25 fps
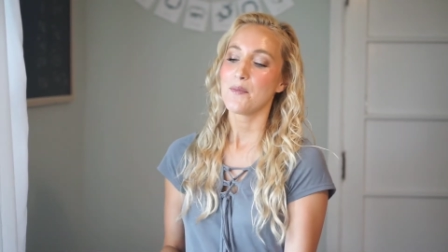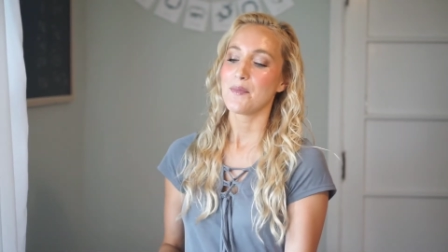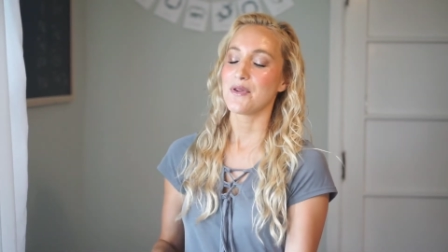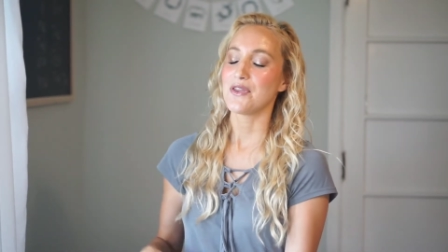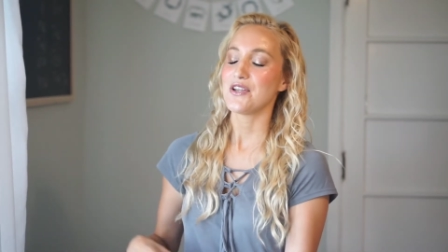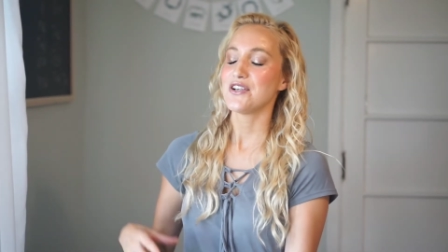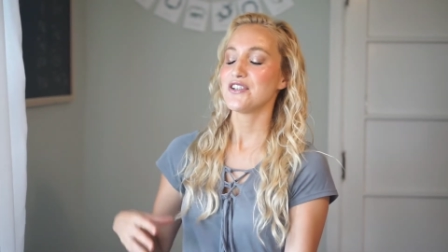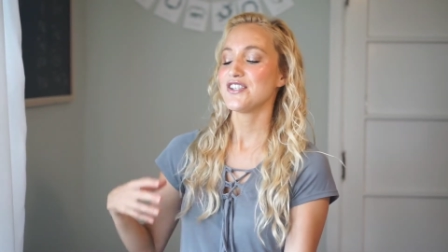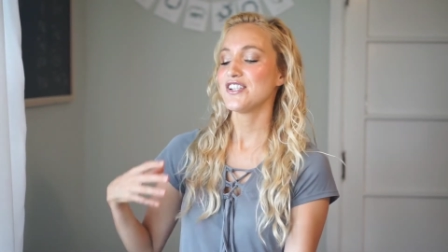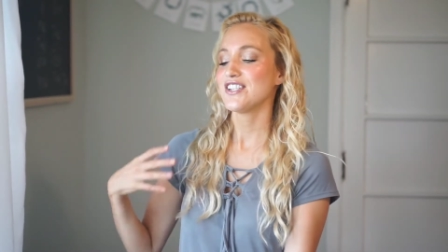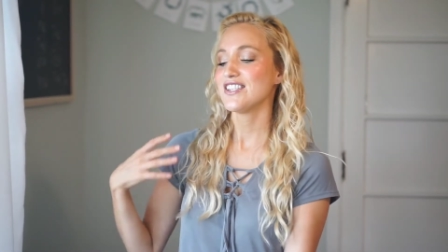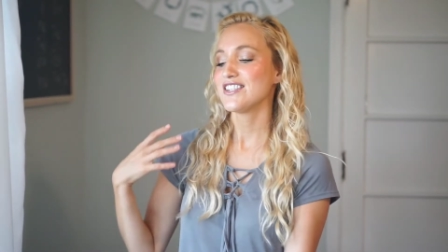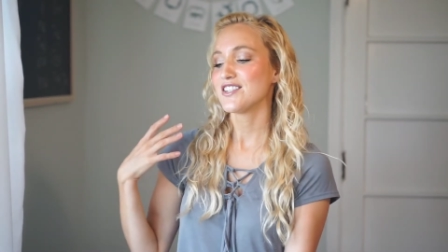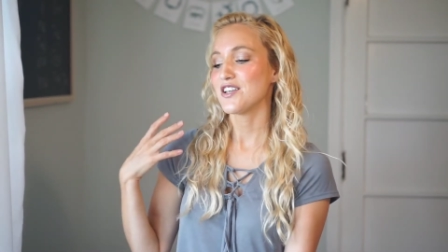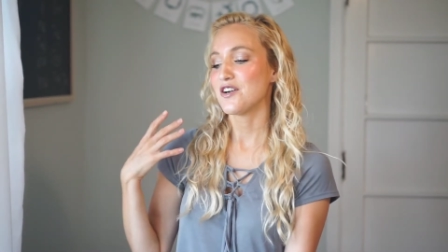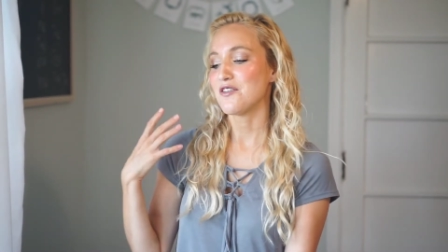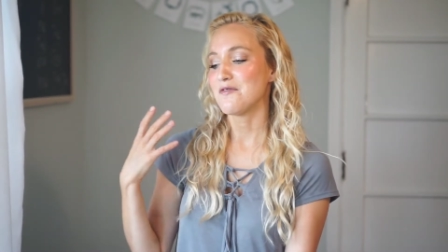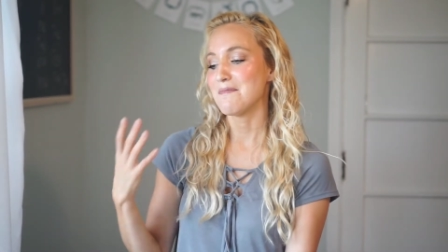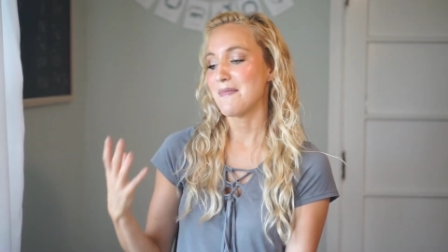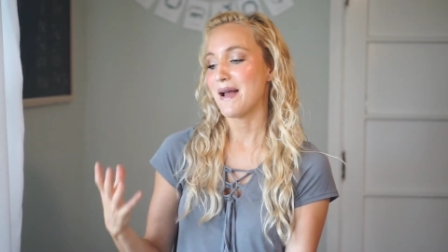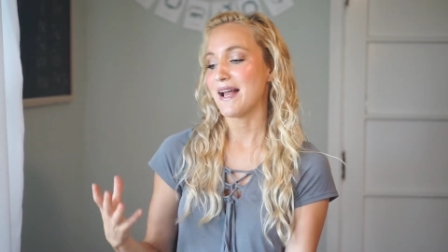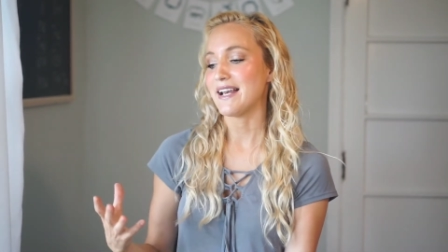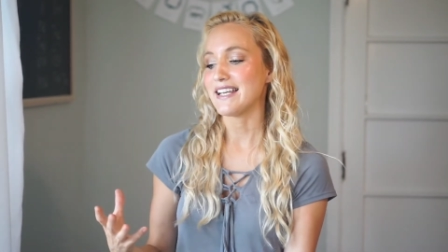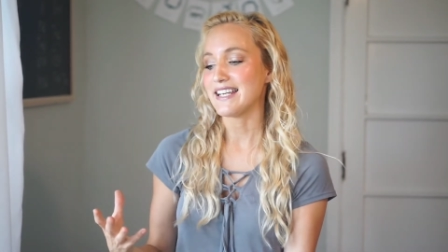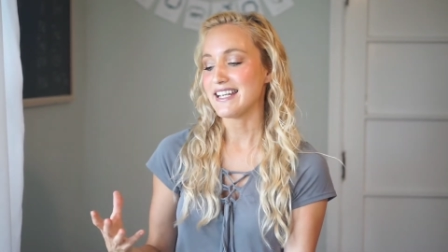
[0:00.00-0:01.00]
But there's just
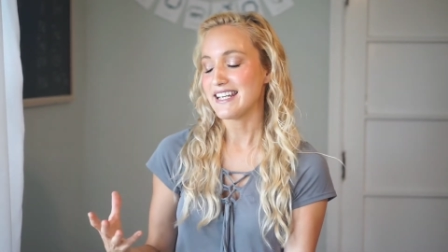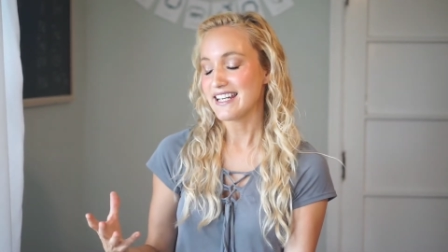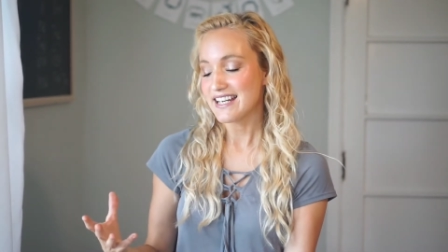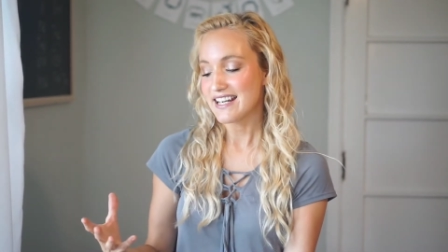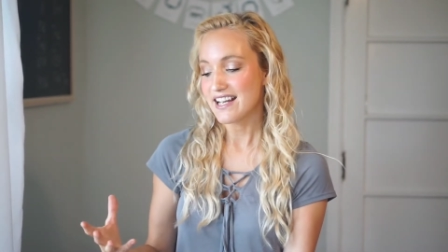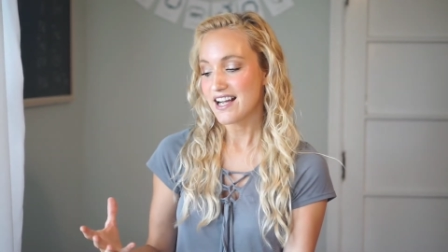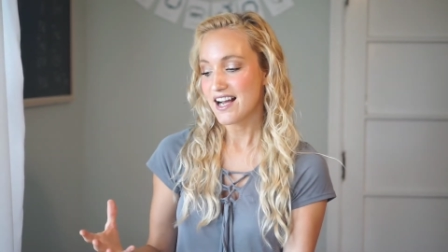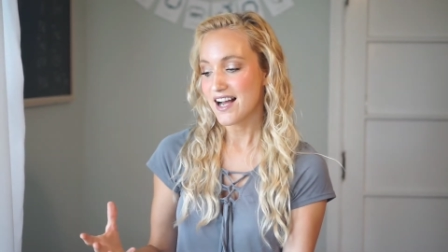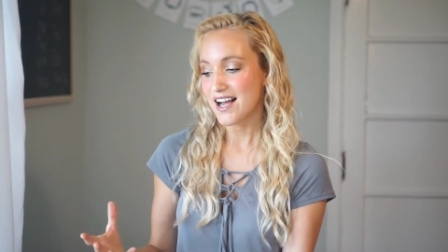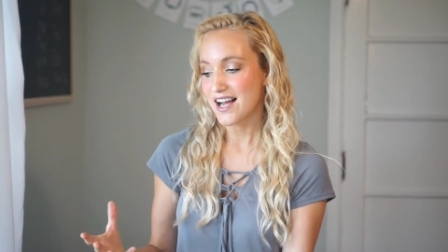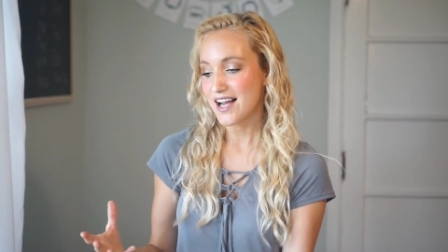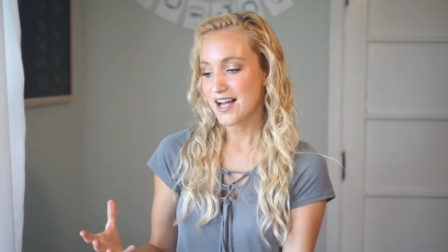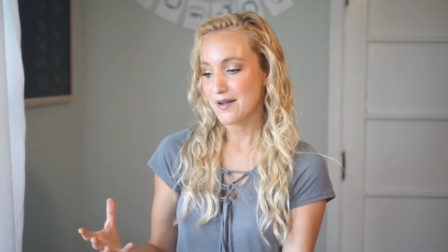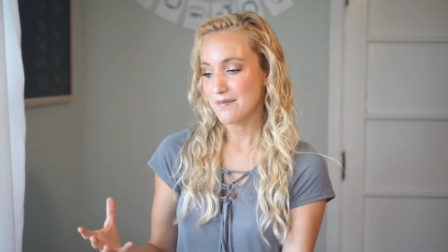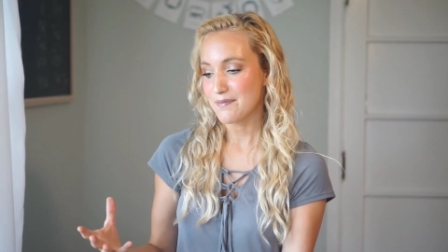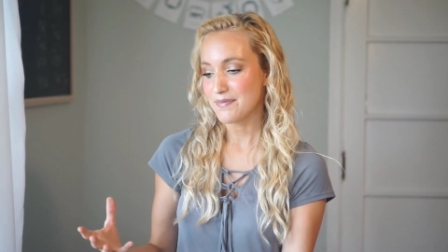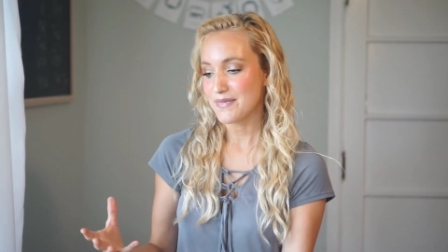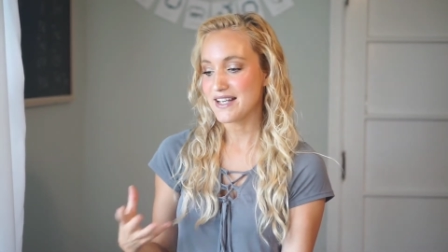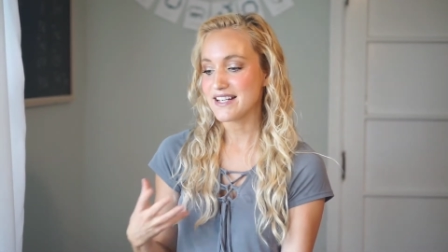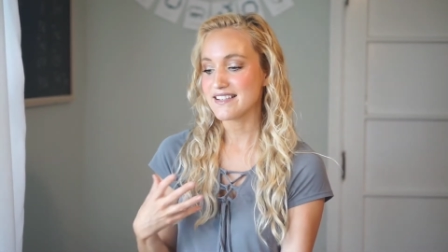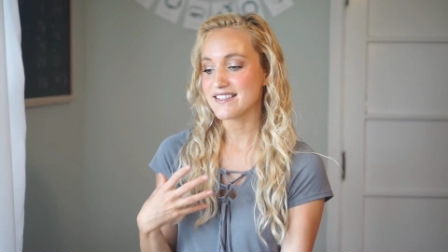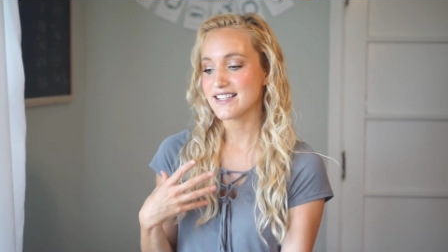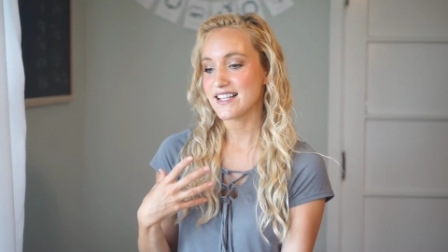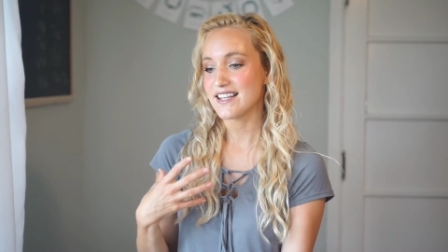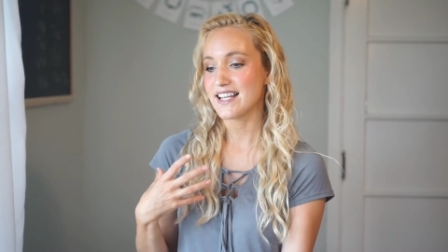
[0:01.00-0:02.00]
so many
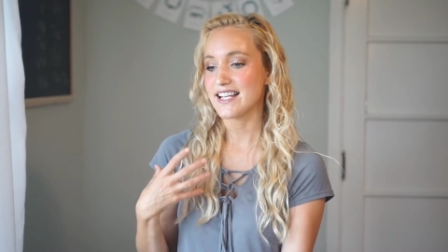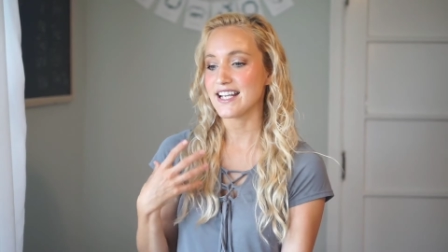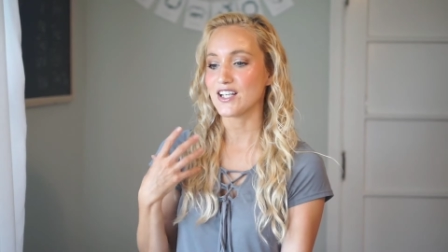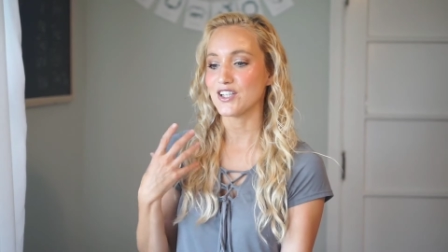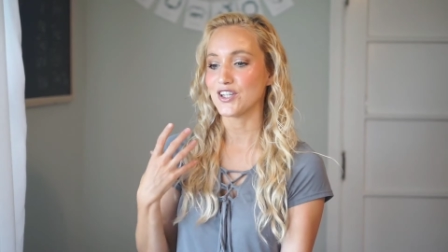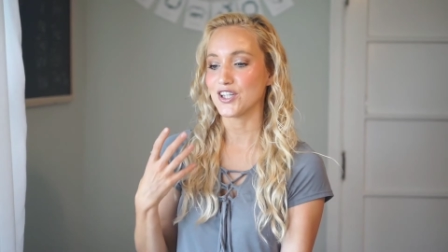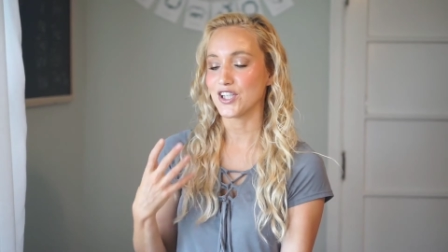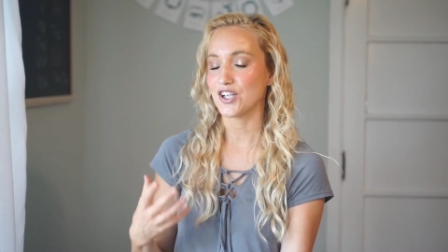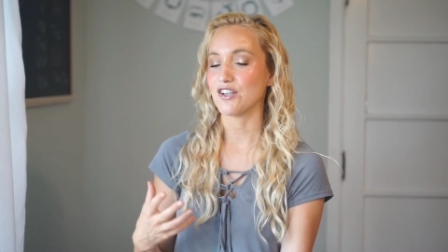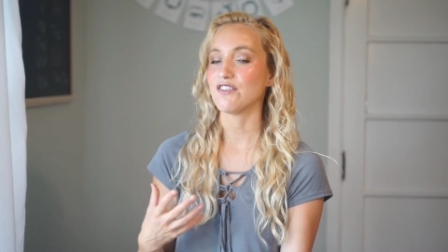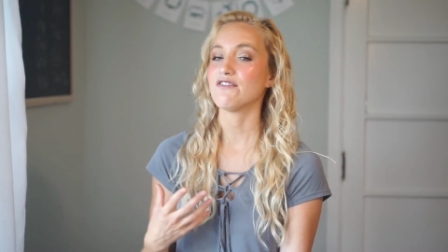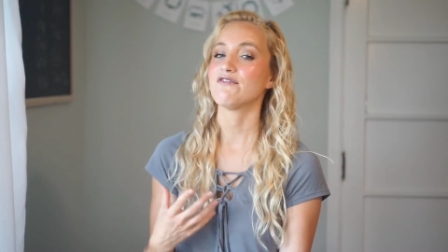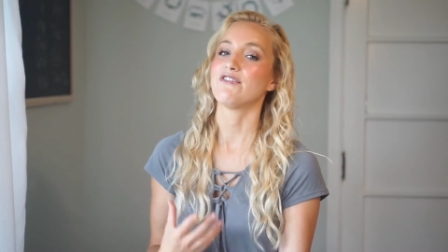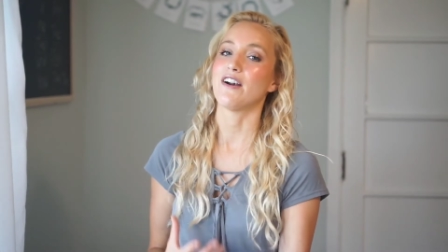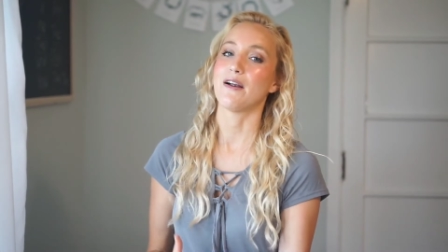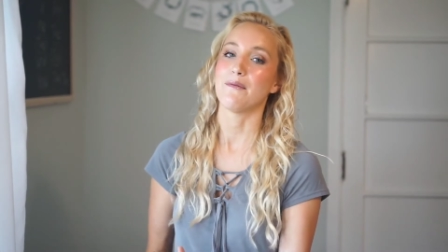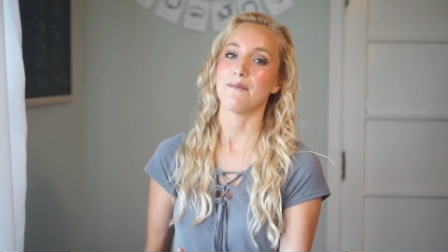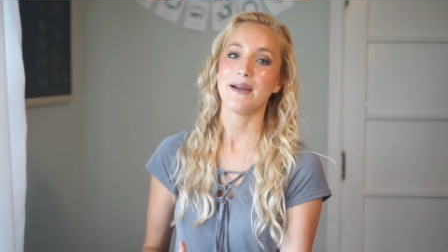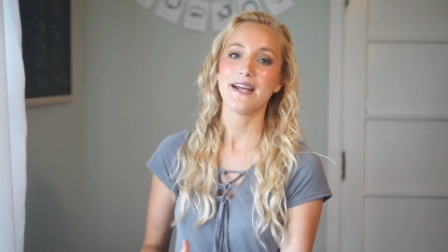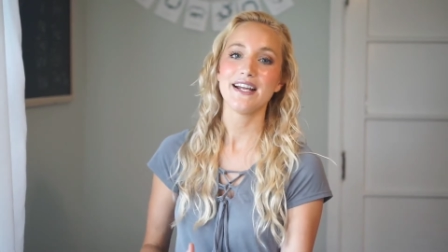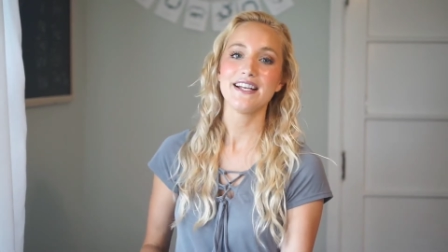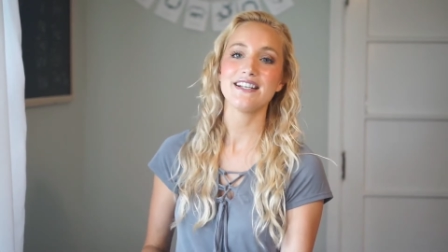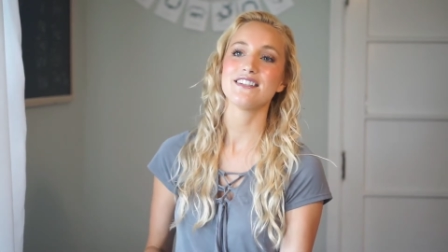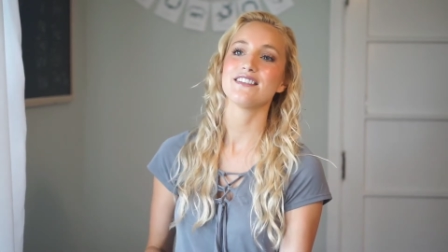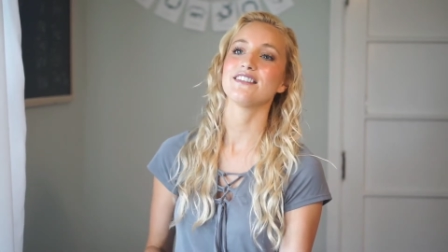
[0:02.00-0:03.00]
things that they can learn from
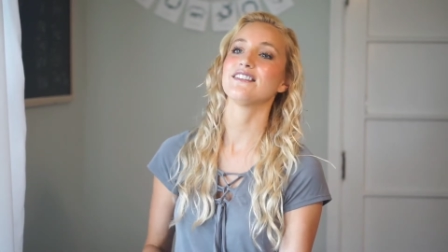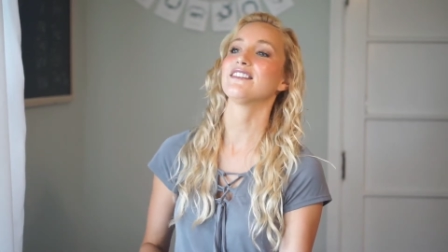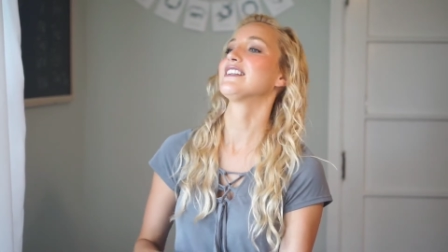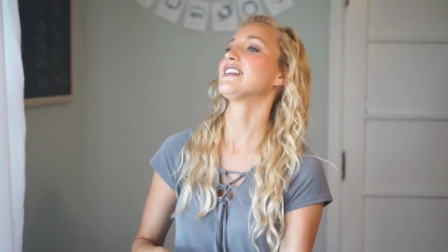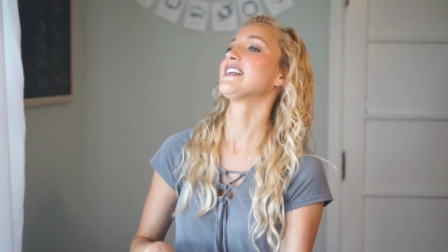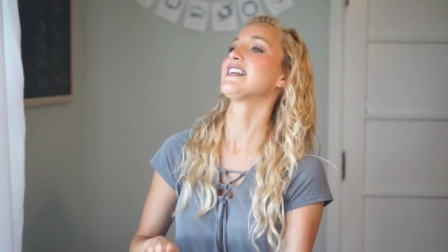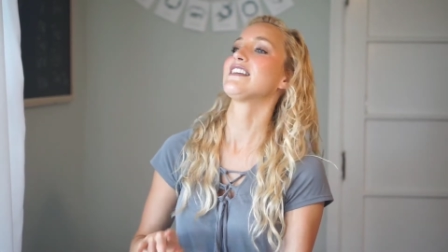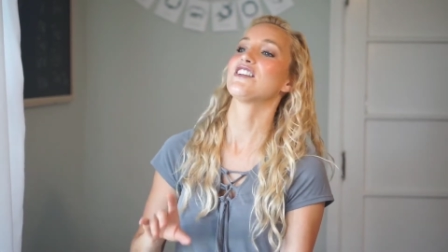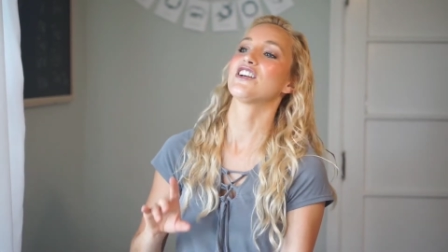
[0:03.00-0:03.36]
it,